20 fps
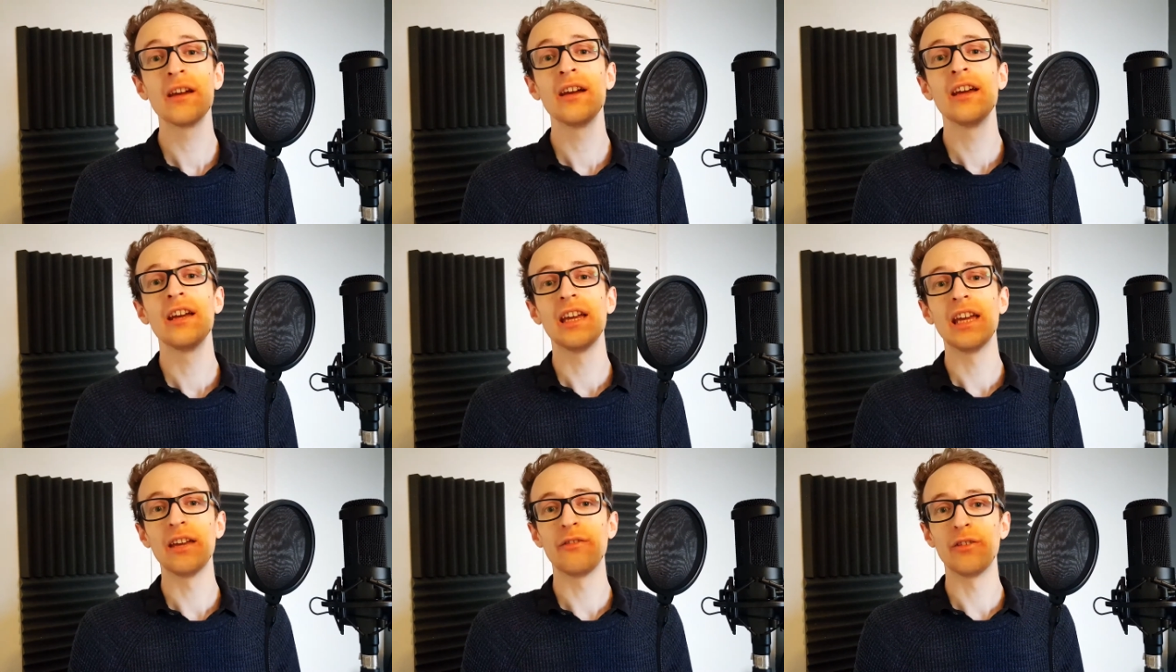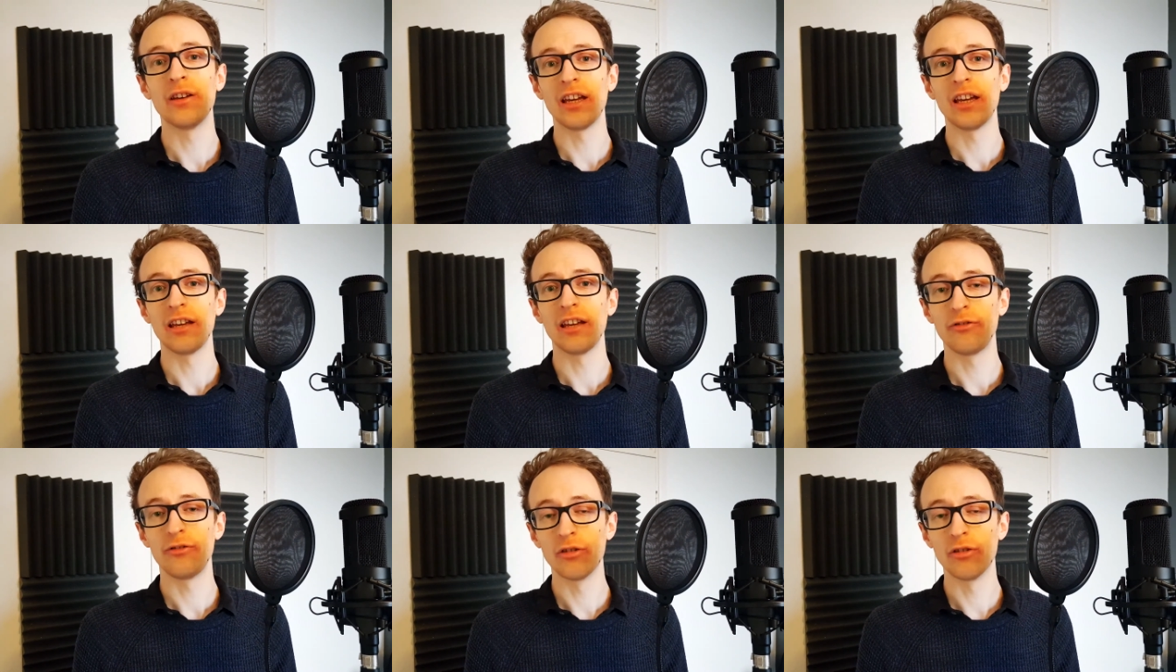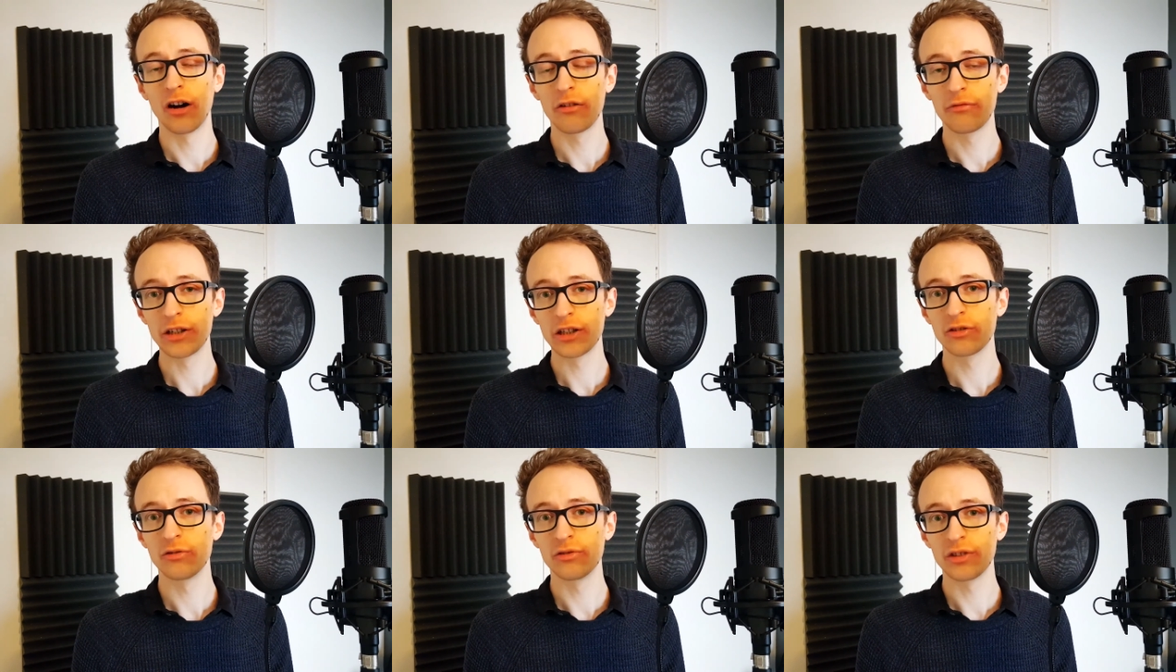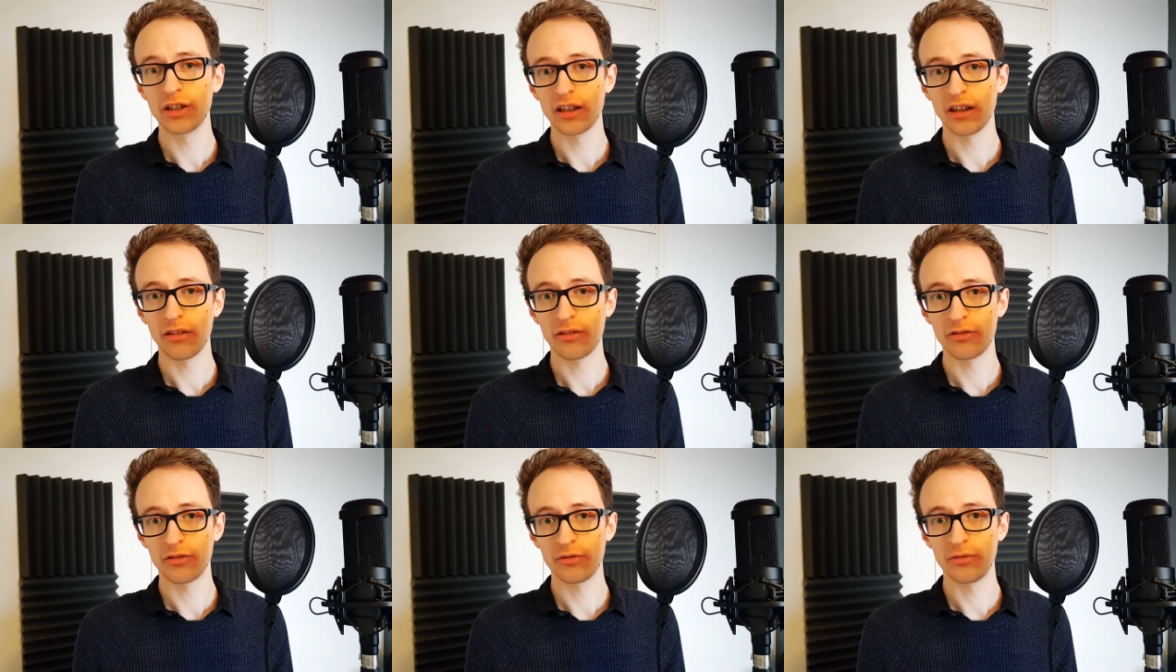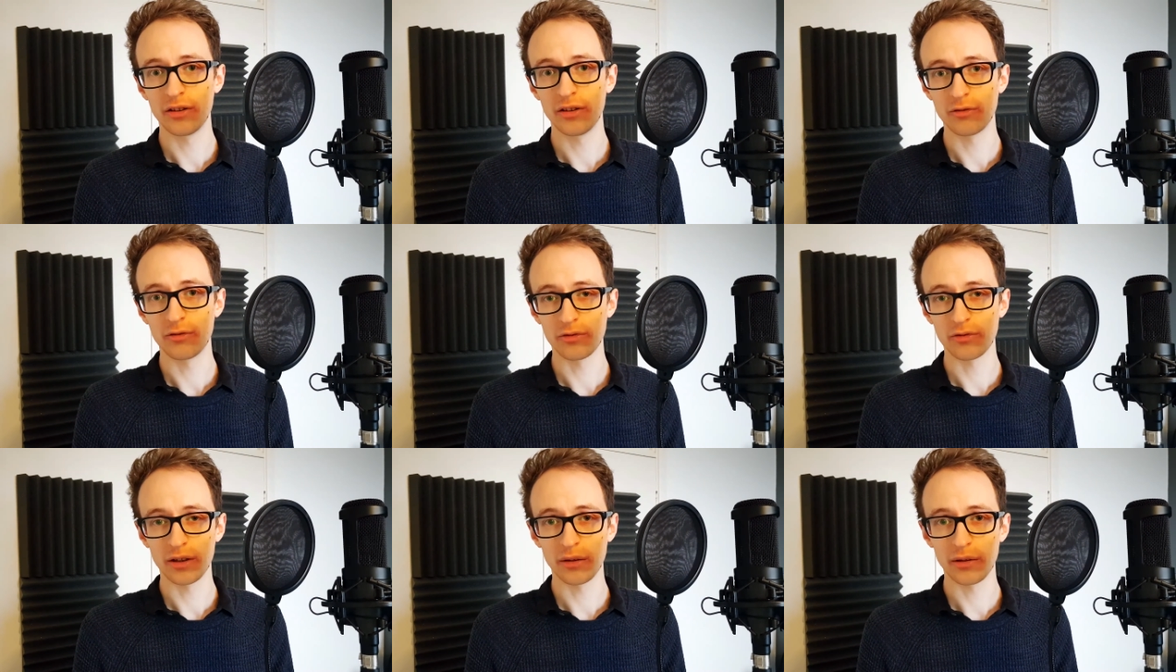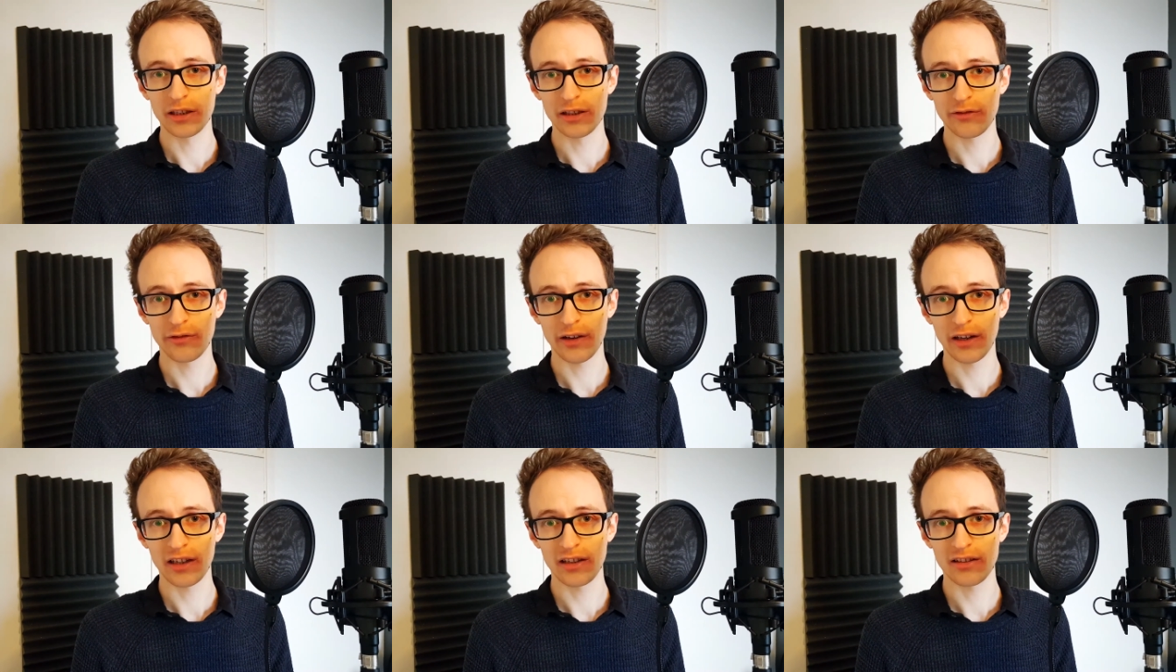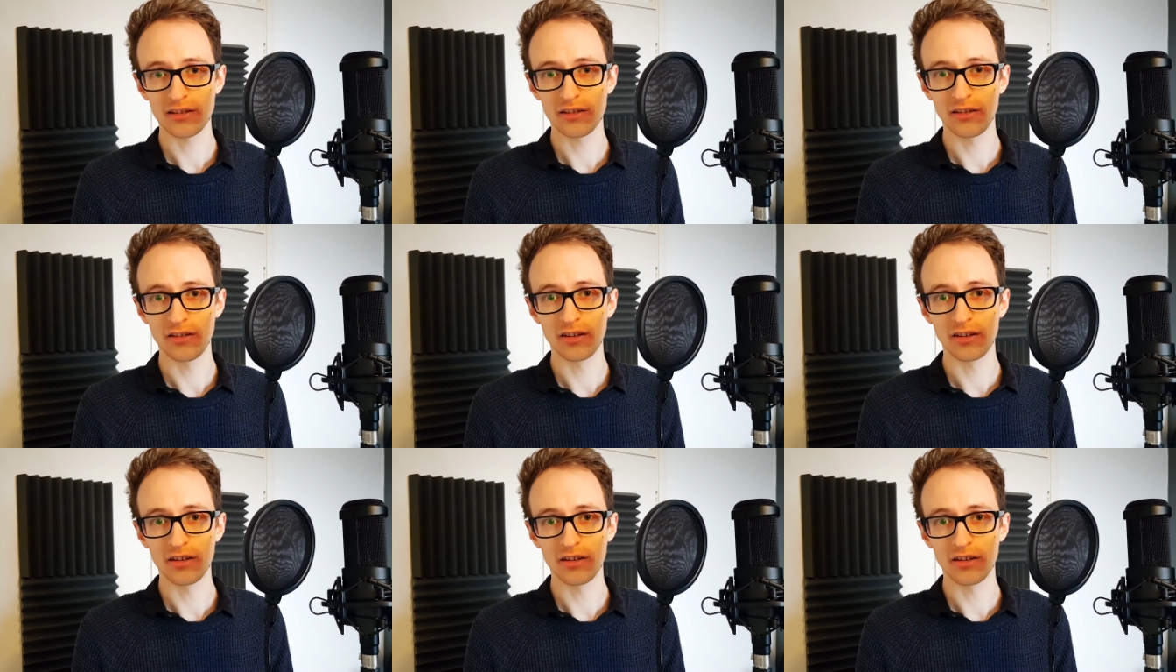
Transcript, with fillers: If, it, if you are recording through an audio interface,